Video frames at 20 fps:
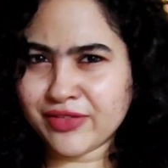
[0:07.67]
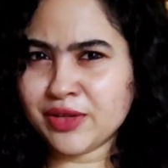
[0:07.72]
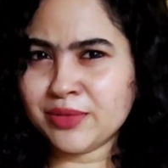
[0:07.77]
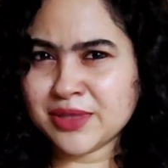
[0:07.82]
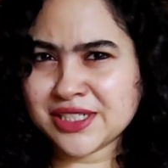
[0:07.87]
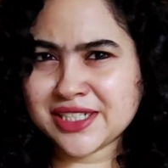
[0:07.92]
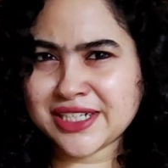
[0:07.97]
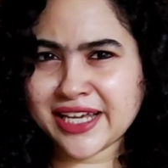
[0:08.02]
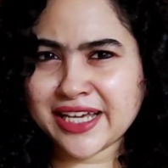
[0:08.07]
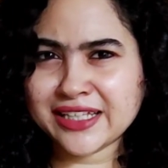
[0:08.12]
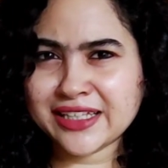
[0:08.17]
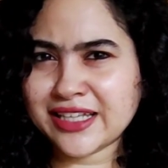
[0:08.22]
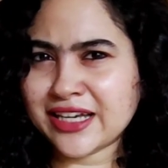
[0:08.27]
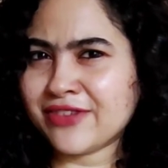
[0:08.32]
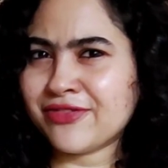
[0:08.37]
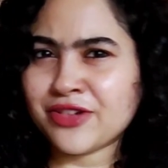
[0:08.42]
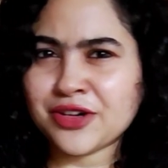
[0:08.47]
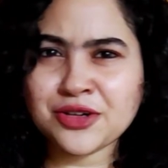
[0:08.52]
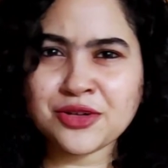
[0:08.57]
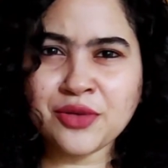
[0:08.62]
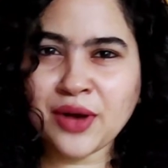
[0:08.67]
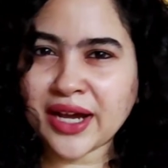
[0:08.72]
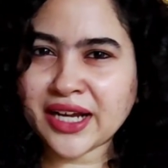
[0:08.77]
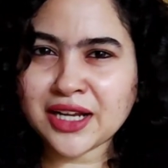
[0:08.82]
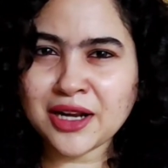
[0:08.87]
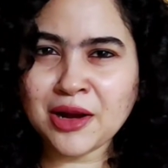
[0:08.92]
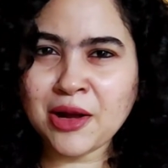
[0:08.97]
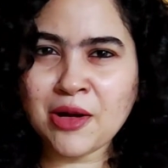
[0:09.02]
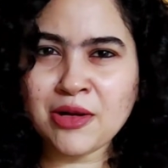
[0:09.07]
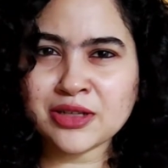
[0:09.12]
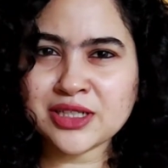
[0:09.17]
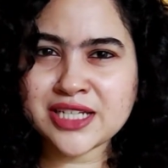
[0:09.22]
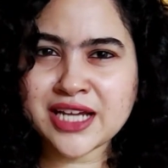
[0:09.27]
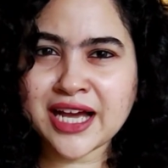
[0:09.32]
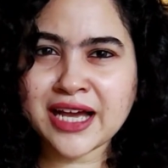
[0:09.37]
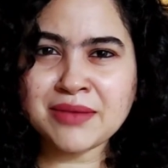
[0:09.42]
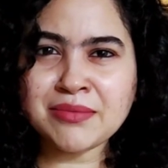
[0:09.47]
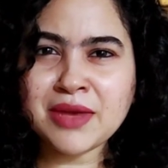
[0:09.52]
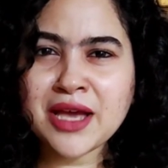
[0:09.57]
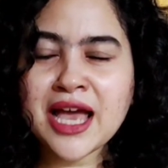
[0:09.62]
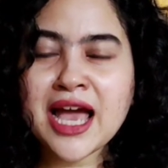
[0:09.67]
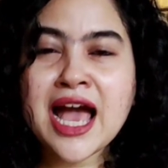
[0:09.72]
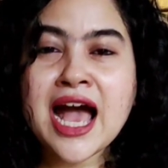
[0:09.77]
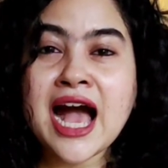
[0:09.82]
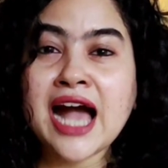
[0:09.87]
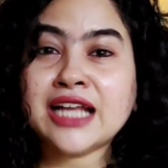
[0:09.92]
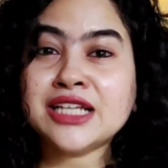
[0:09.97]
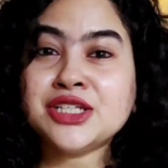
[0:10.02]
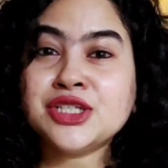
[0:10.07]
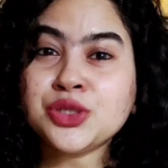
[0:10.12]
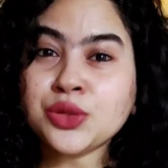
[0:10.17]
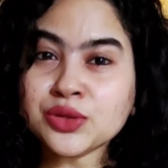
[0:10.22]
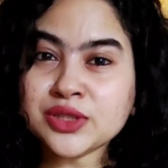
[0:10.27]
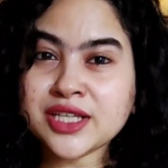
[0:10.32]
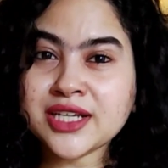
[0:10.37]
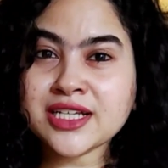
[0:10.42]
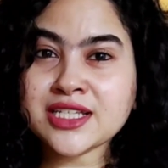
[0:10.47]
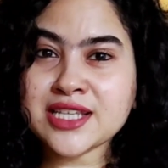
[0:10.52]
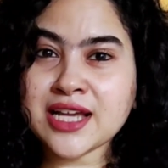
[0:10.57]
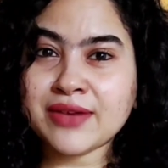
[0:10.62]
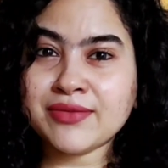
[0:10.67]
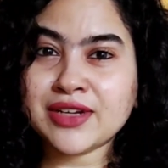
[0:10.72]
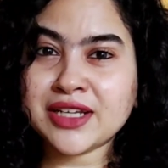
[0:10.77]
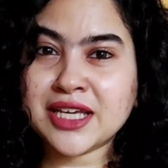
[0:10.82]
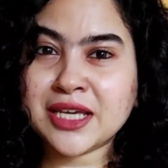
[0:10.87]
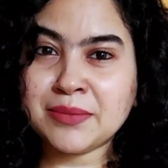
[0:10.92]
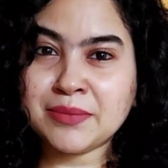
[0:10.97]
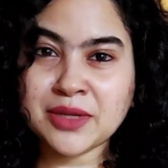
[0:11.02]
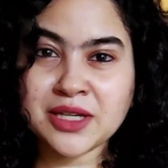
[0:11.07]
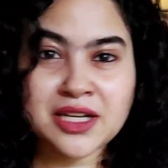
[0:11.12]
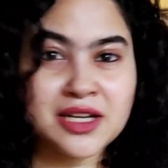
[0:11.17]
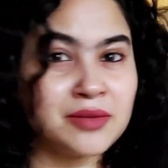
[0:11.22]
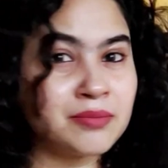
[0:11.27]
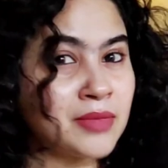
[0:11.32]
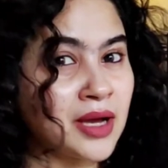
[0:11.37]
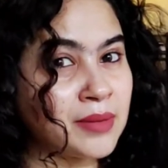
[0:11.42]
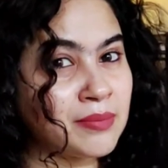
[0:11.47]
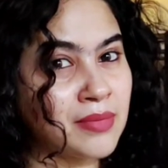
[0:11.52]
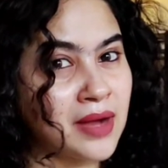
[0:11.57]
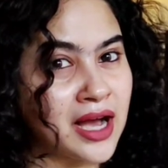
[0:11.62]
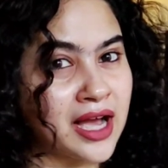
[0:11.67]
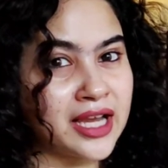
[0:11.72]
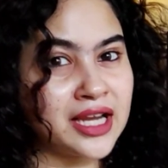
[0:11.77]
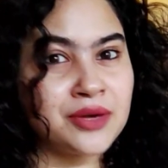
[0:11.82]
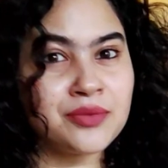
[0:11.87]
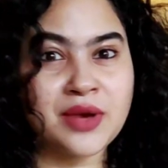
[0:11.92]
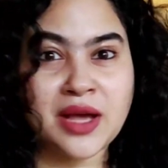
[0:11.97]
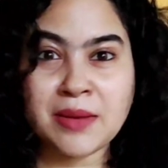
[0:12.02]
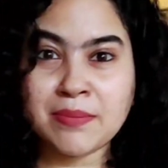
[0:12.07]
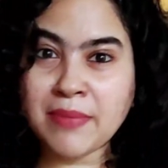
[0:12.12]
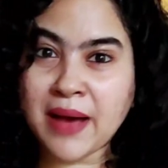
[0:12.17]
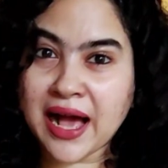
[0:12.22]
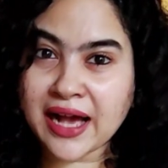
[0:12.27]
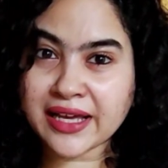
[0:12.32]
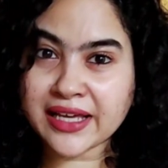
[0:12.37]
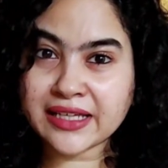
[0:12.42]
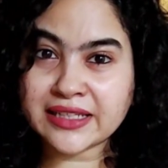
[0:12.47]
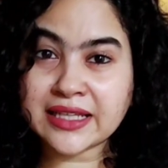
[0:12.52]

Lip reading: be staying there for quite a long time and two things I will keep in my mind while packing